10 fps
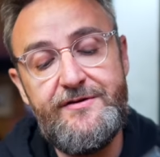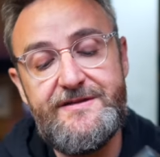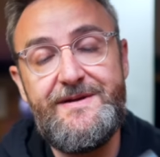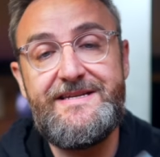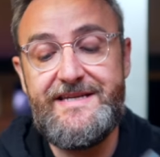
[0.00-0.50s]
U S
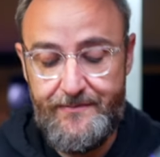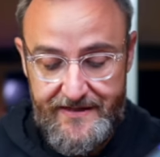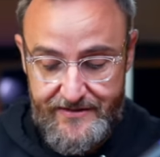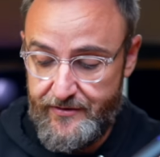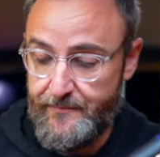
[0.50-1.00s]
B C
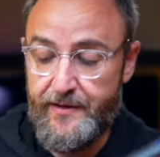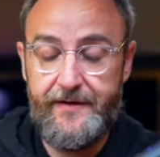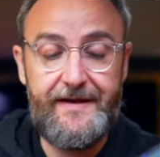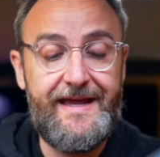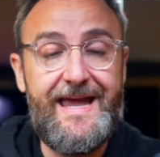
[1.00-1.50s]
means you can
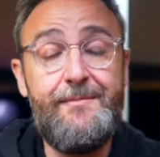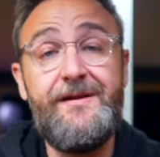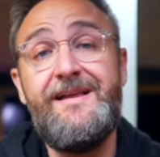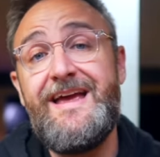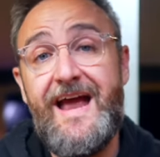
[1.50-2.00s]
plug in a
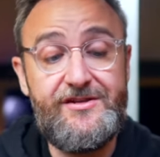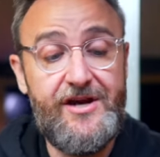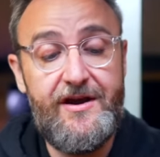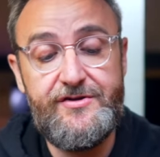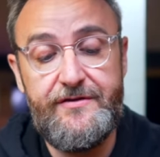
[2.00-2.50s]
cable and
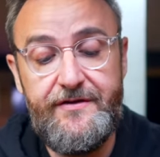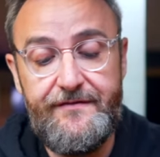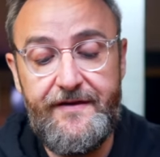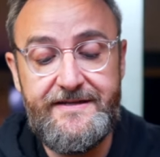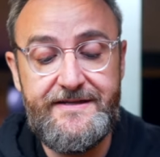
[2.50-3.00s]
charge other
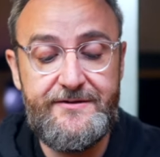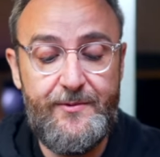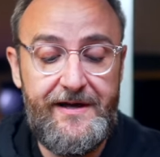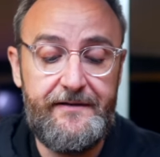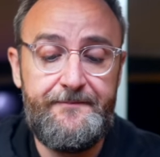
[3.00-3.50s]
devices as
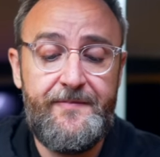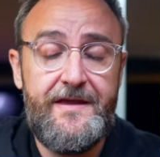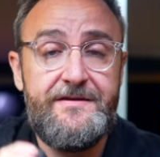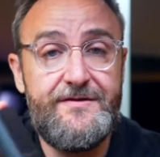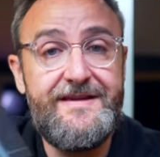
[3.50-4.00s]
well.
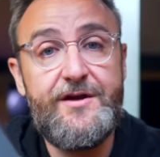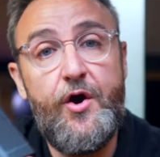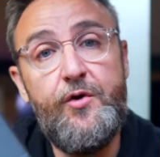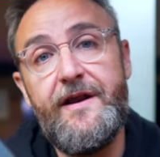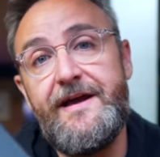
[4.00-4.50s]
So this
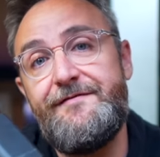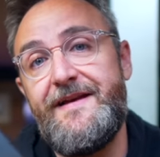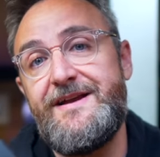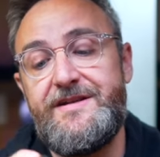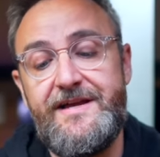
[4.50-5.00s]
Olight
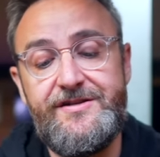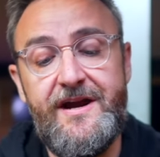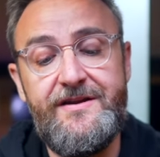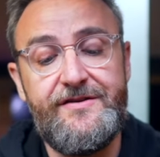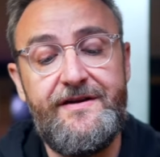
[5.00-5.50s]
flashlight
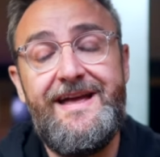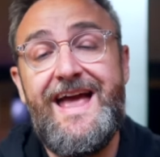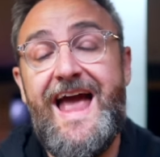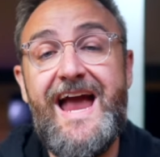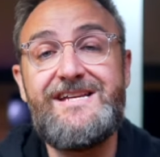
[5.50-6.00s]
charger
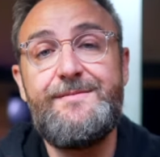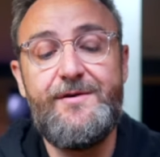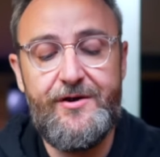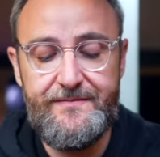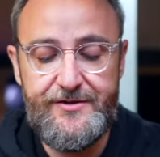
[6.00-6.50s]
actually
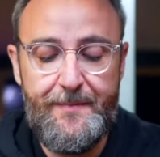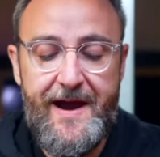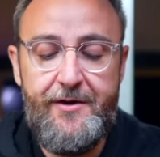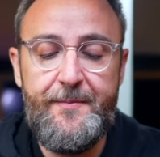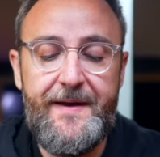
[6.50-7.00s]
becomes your
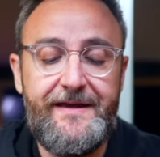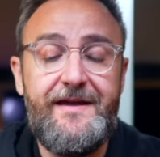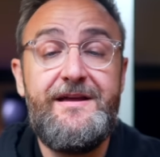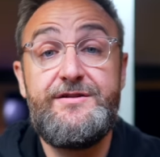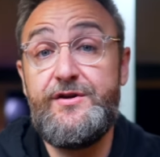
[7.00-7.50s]
power bank,
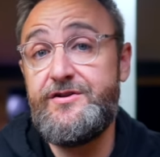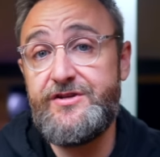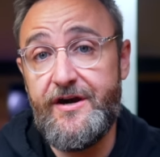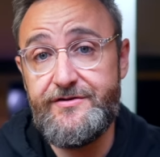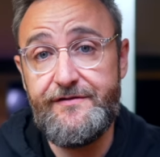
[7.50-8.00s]
so you could
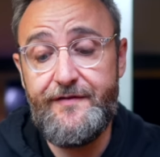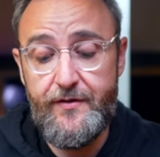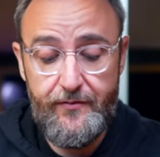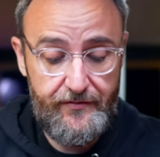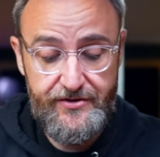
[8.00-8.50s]
charge your
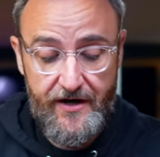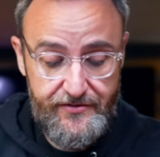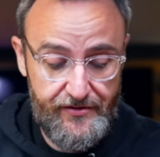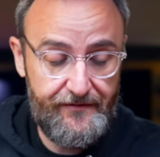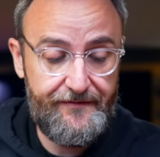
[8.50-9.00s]
phone,
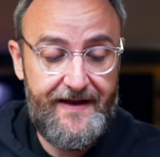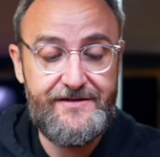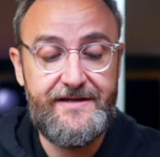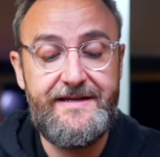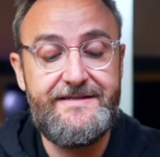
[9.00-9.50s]
charge other
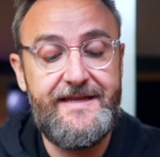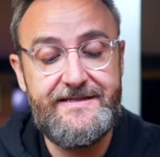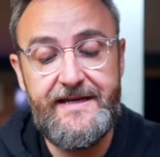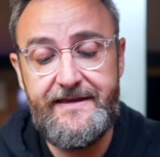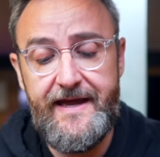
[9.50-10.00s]
flashlights,
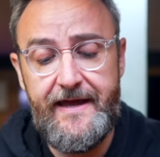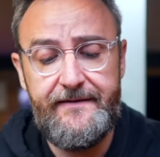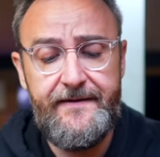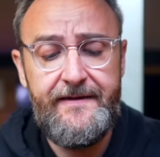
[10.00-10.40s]
things like that.